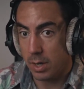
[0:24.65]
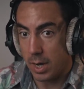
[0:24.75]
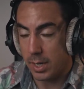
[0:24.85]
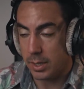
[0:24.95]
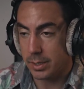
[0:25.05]

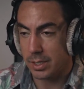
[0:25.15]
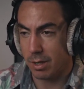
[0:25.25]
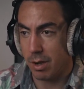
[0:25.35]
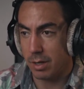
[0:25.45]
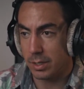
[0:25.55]
And the
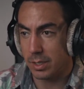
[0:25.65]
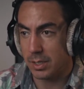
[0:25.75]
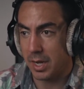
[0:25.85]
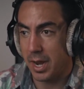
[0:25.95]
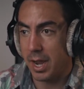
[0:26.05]
song
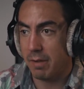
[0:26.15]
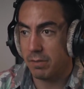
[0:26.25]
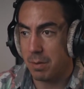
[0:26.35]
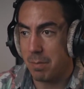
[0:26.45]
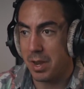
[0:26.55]
doesn't have
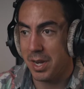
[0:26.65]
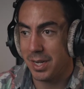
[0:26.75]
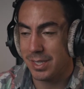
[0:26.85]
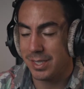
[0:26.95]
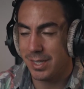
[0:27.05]
to
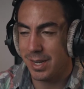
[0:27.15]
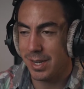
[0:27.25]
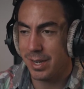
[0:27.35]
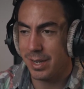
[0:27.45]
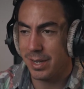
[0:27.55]
make
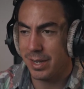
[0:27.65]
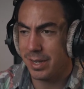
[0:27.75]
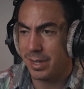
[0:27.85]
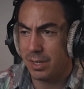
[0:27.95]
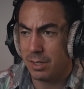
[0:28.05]

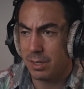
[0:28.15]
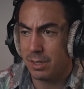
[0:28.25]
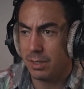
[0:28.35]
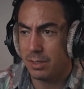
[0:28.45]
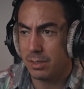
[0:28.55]

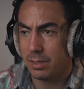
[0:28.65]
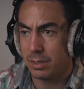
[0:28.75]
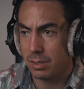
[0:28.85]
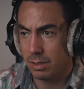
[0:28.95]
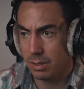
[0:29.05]
sense.
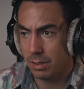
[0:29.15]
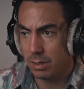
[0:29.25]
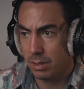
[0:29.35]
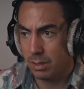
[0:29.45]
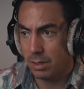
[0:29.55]

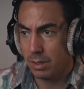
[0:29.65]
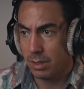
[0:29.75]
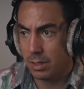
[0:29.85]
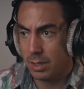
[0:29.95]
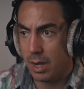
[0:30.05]

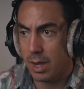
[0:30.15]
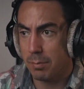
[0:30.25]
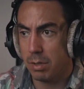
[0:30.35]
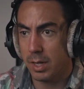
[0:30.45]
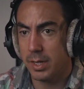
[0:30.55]
God
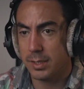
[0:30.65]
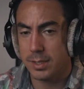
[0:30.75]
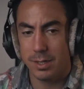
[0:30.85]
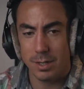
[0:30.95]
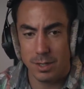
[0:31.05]
bless
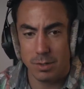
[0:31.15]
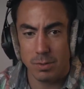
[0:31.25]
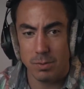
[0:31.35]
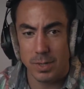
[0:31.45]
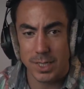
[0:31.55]
the
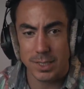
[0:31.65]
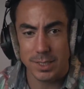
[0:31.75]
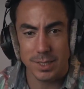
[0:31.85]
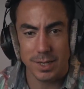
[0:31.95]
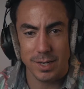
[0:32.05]

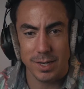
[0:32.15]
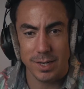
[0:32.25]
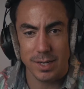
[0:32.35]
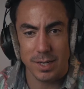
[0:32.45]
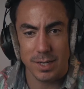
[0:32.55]

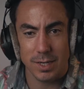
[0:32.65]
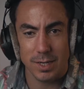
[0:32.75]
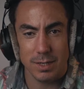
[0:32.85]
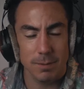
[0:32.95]
USA.